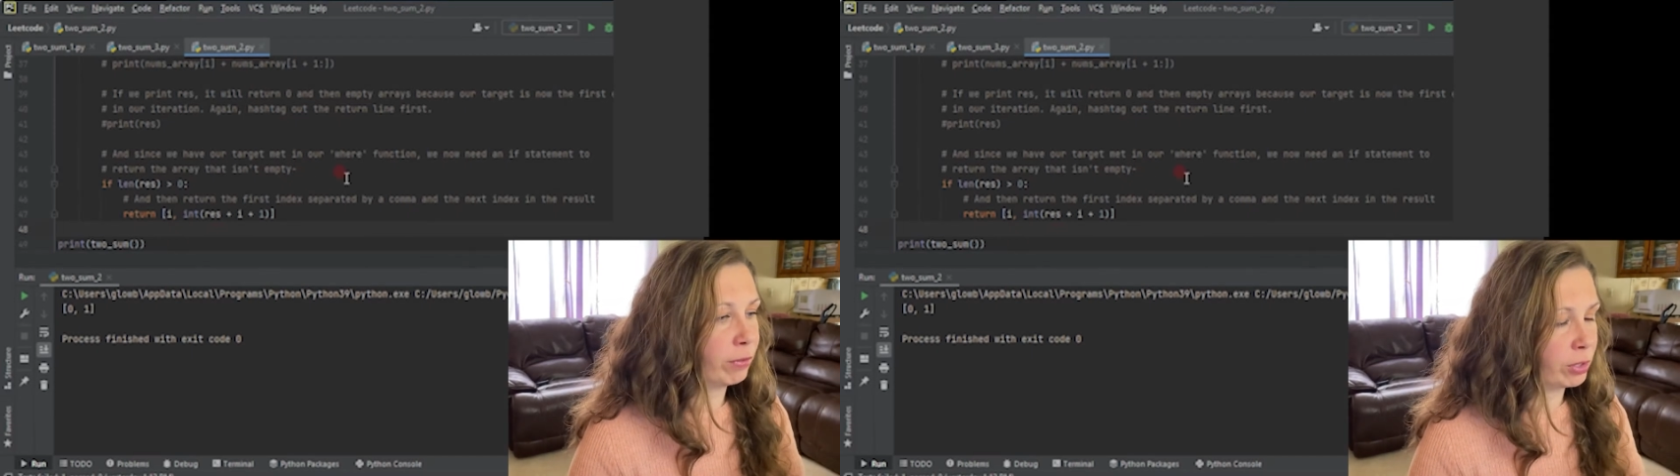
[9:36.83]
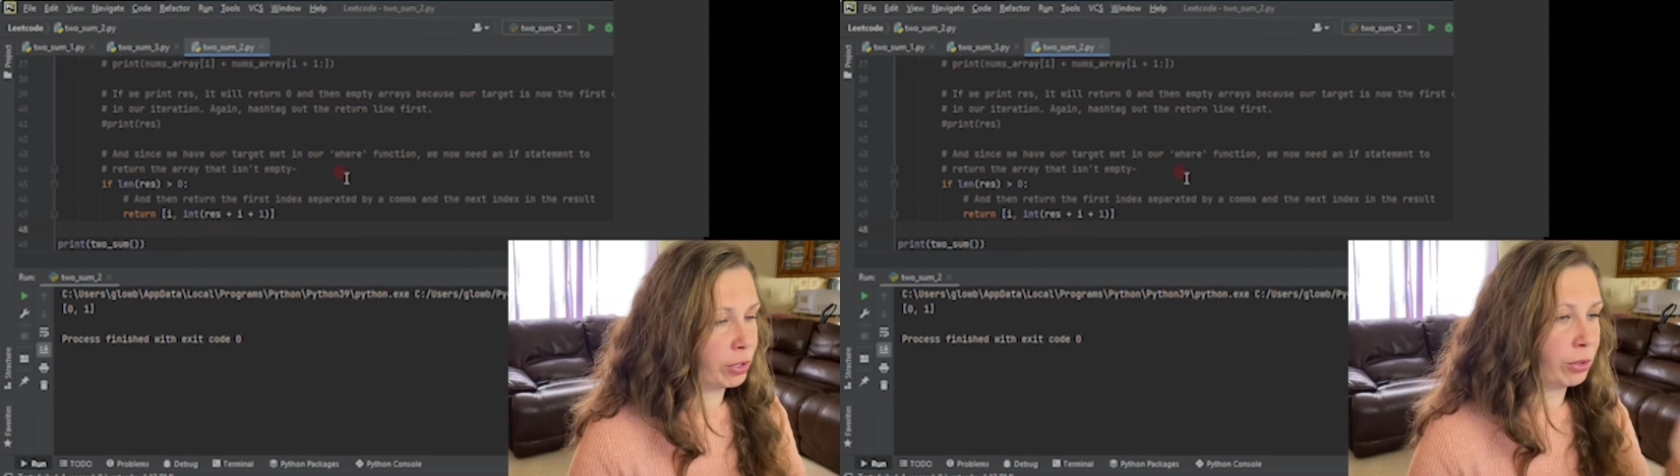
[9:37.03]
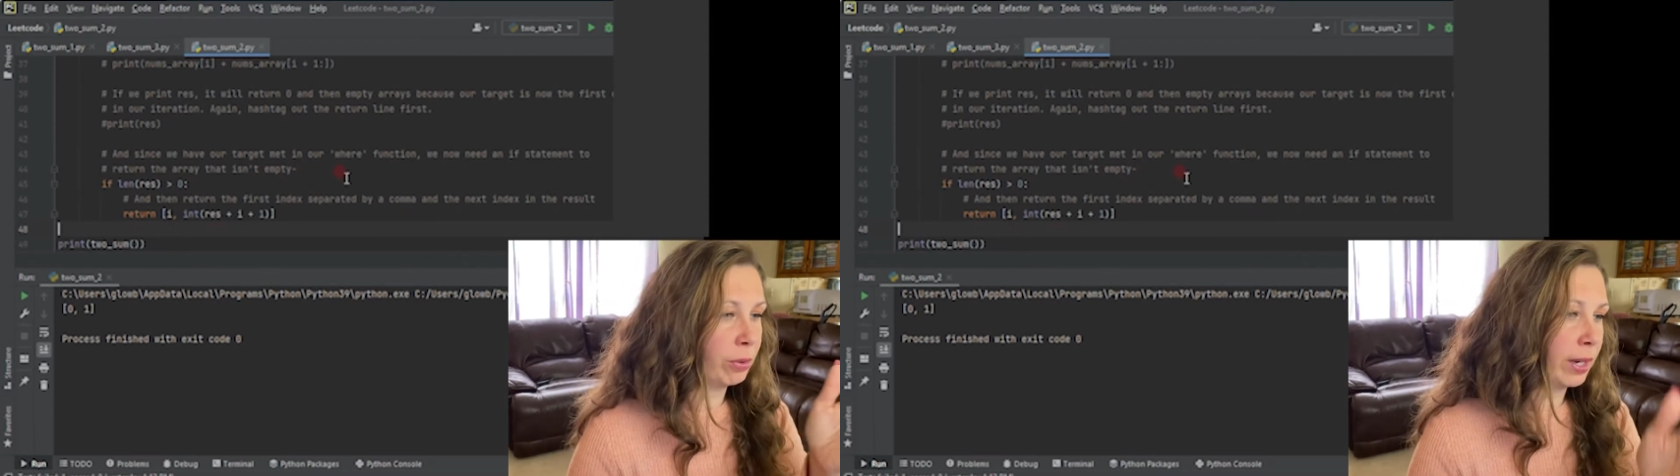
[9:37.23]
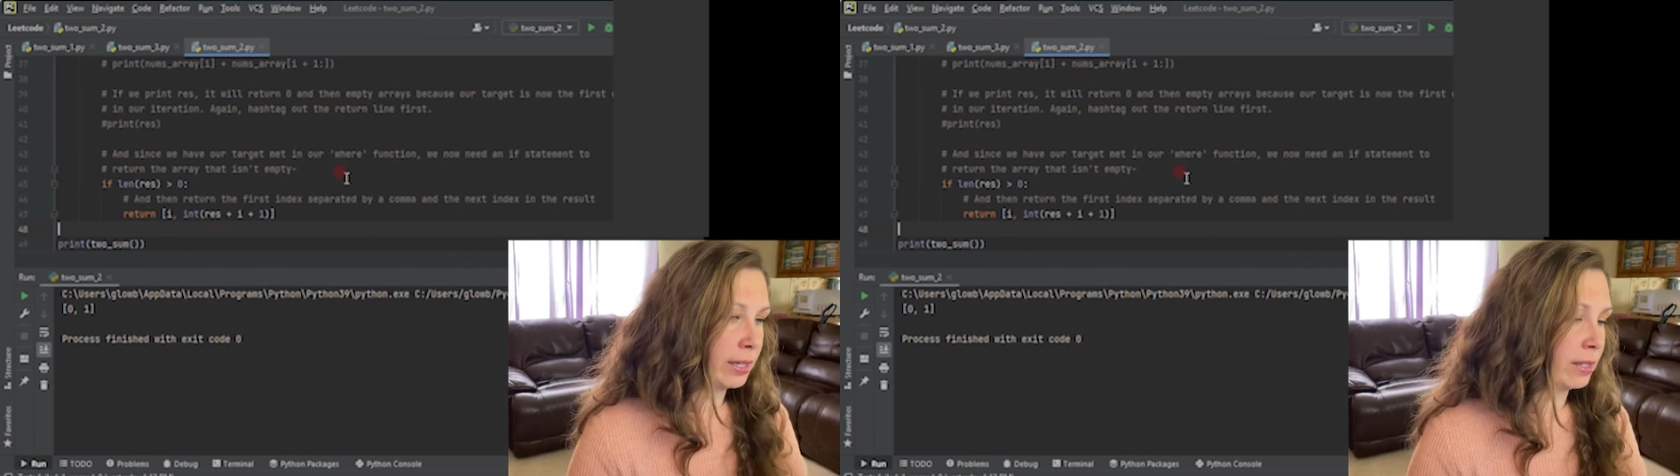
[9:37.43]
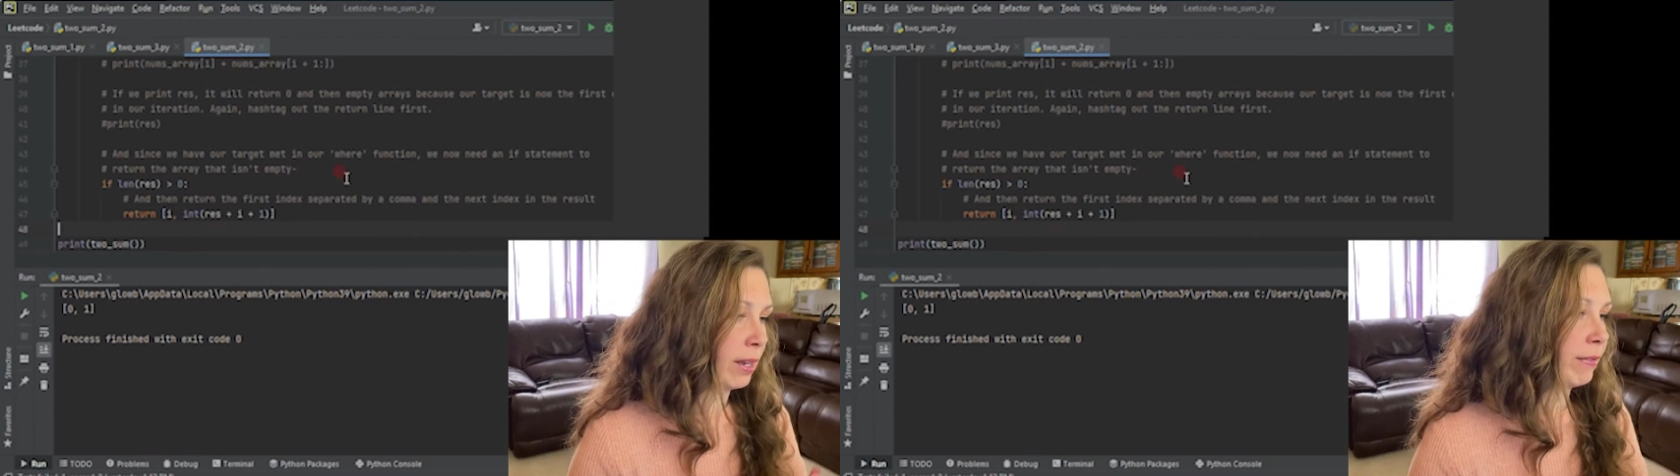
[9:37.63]
for 2
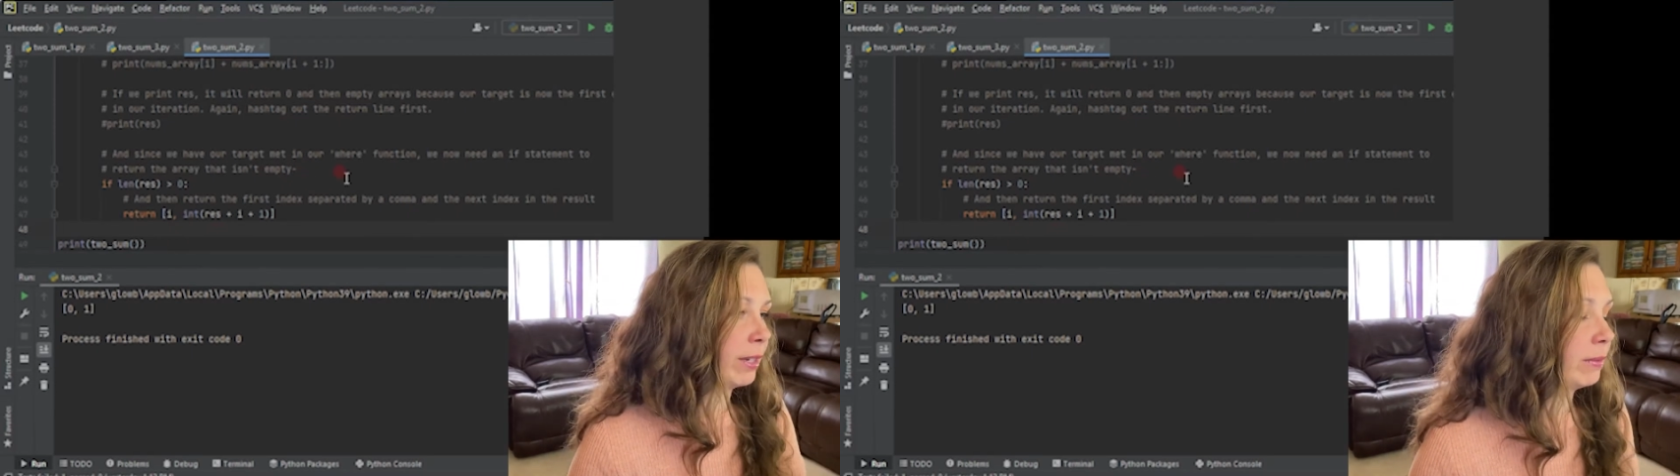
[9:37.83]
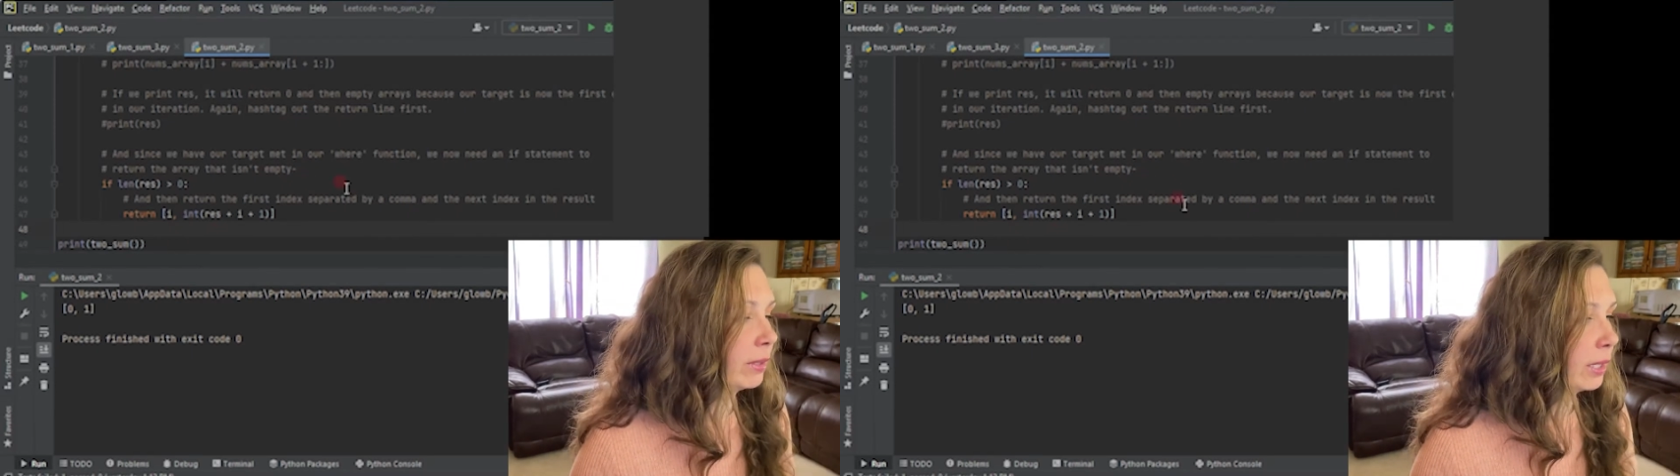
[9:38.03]
and 7.